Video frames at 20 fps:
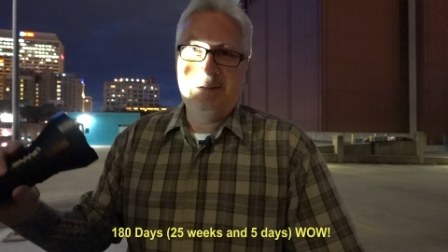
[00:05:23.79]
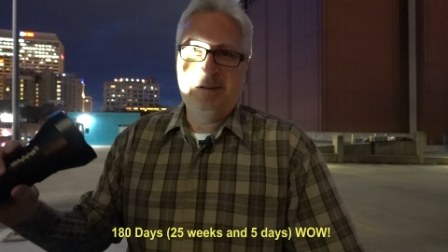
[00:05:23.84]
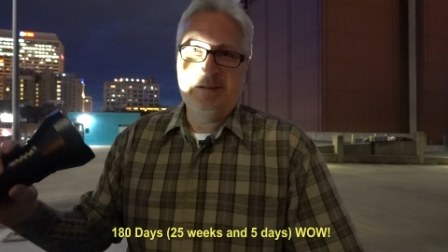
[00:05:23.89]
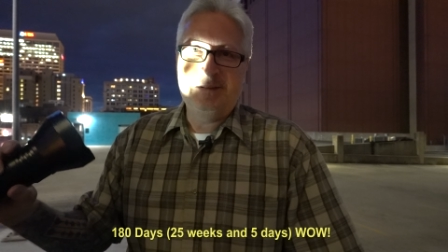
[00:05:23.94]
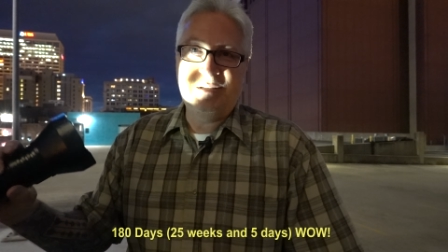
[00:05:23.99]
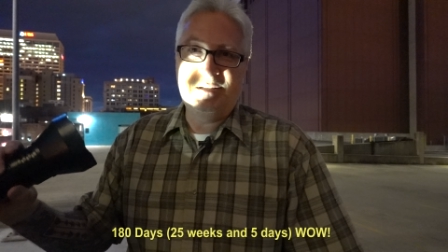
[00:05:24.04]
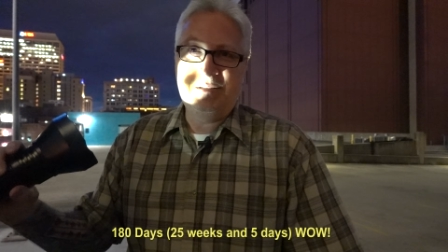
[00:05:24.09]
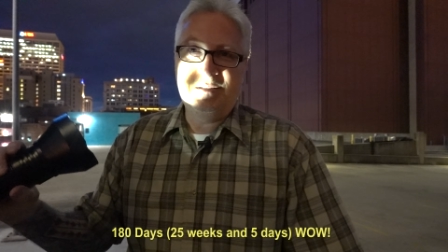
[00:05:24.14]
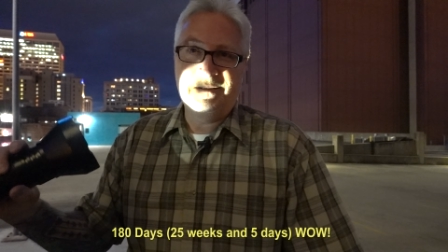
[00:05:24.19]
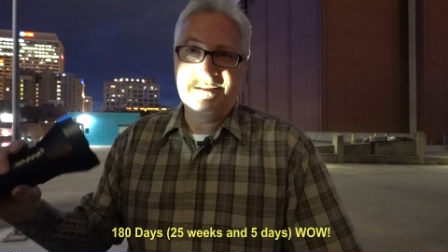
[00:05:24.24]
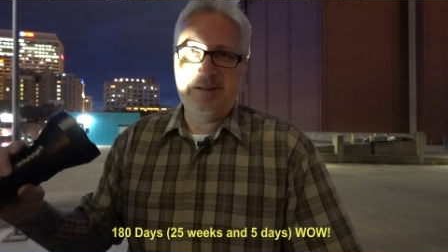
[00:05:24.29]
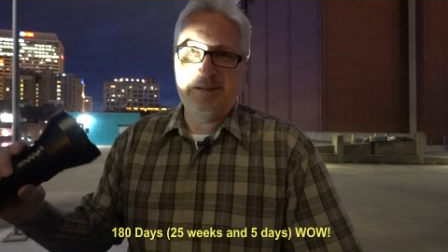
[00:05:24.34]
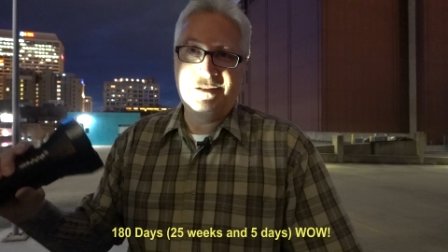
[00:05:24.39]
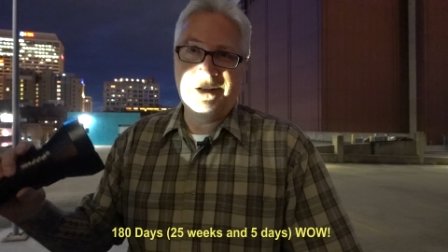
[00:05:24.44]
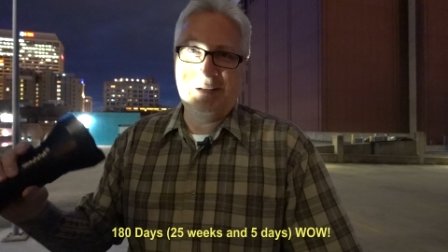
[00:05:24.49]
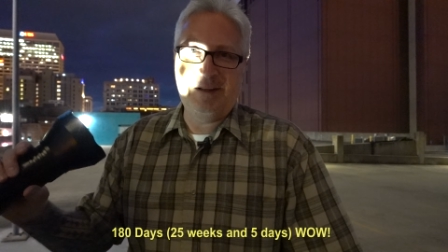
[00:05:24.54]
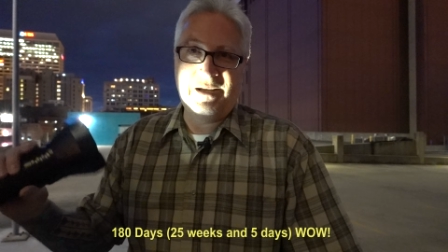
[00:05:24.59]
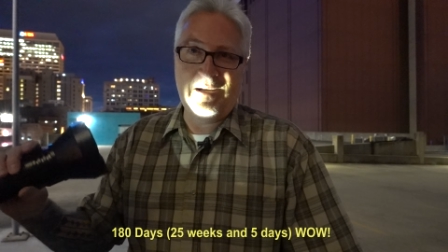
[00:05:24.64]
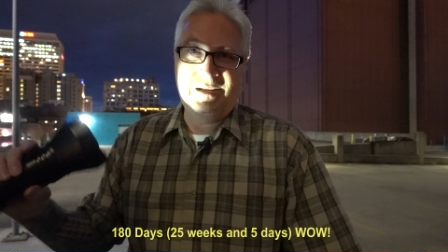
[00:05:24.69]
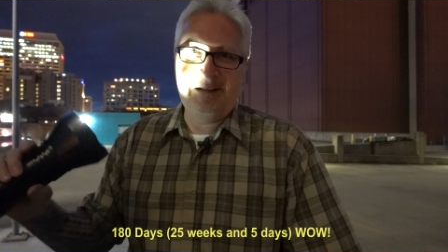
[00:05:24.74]
see,
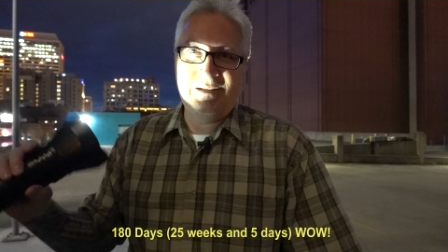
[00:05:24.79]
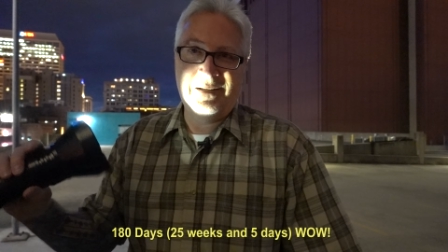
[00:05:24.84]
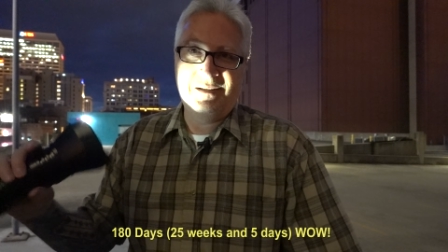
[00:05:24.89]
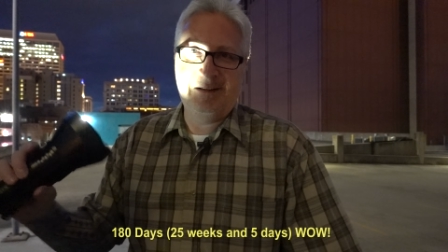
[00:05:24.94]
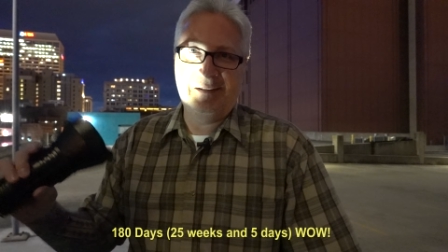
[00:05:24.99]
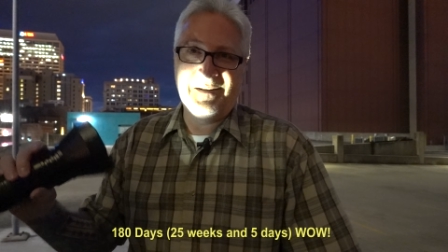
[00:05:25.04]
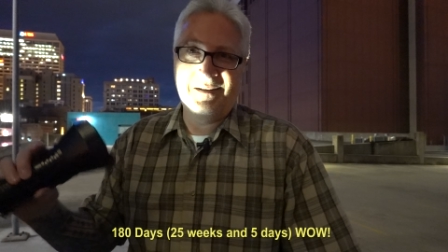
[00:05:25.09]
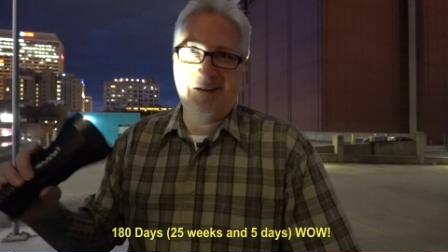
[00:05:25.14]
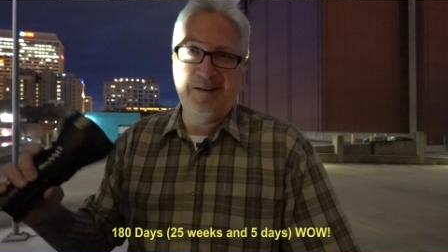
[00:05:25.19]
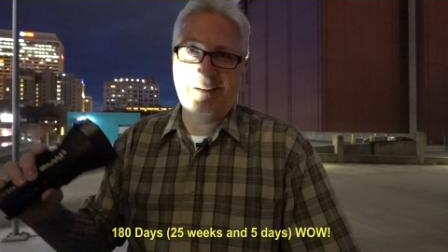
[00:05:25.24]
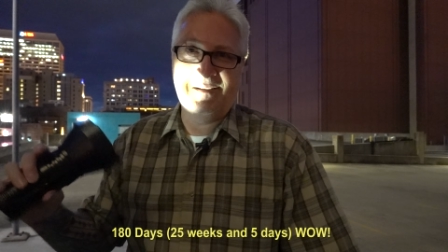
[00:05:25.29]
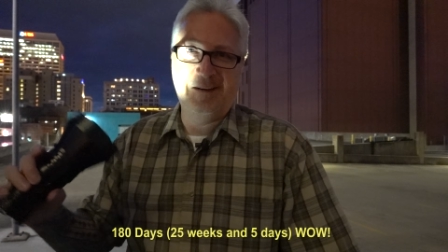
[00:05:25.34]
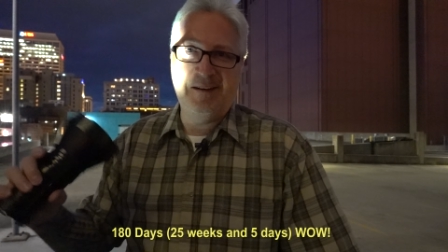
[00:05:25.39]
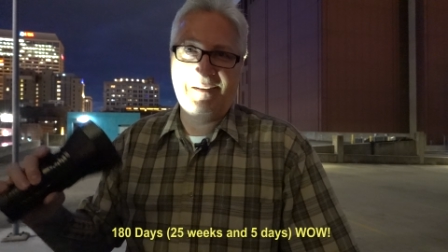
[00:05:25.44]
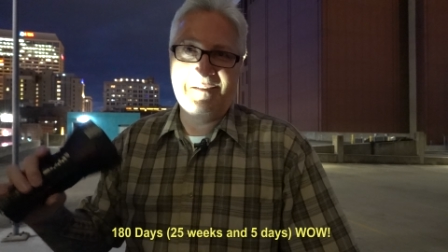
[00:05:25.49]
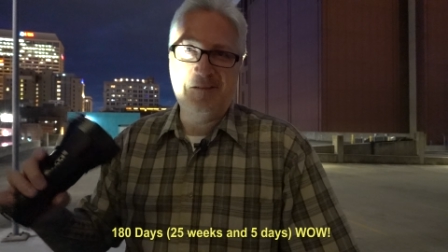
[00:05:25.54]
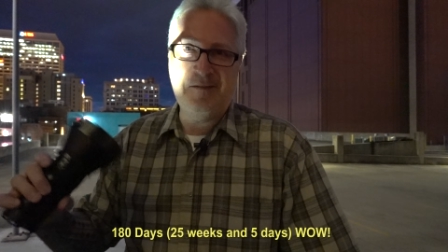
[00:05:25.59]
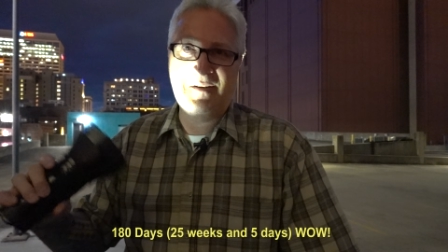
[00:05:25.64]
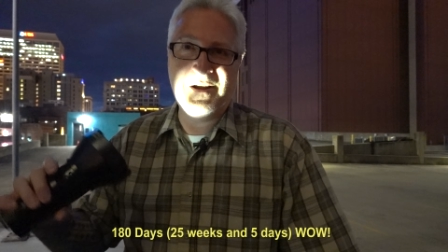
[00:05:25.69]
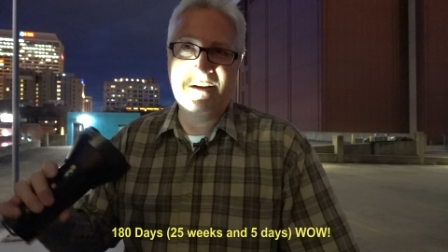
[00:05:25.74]
look at that.
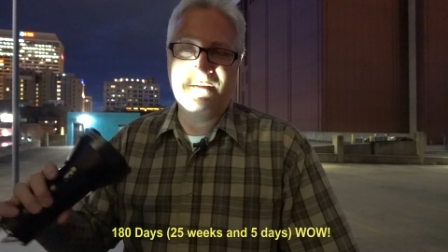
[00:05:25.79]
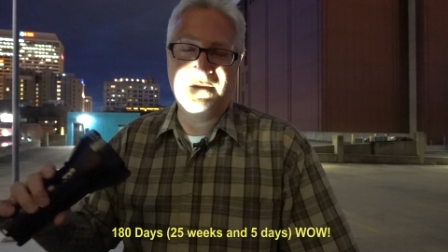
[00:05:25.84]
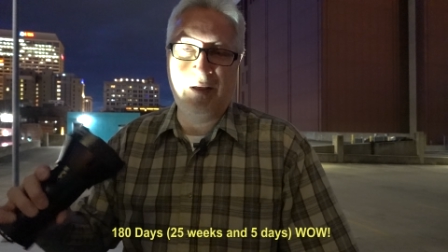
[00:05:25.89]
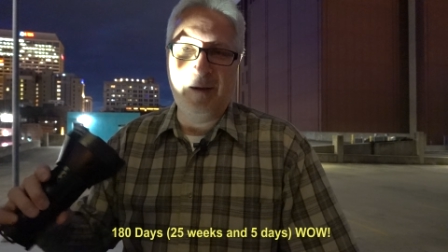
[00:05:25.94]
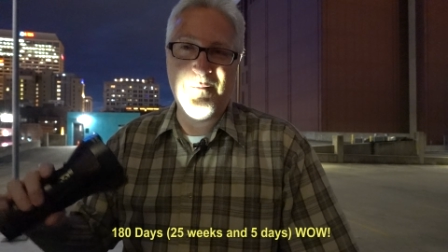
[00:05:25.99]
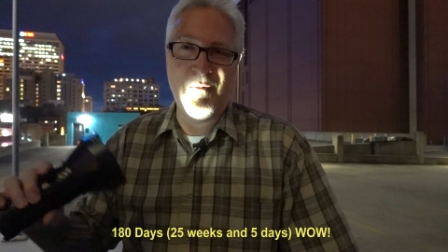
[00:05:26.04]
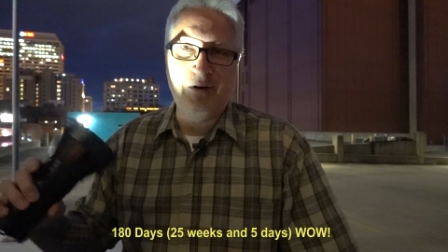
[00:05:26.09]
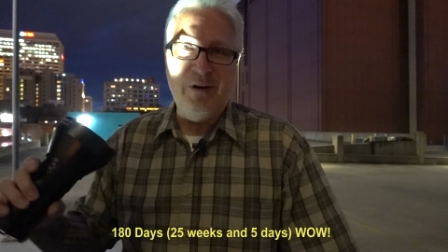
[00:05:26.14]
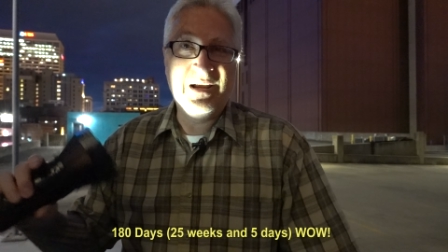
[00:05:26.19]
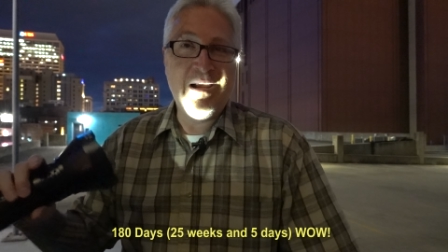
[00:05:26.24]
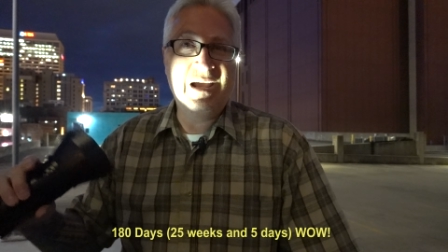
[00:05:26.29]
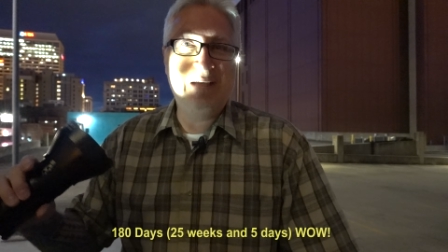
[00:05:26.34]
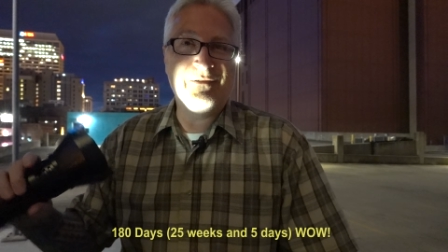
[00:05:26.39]
Firefly mode.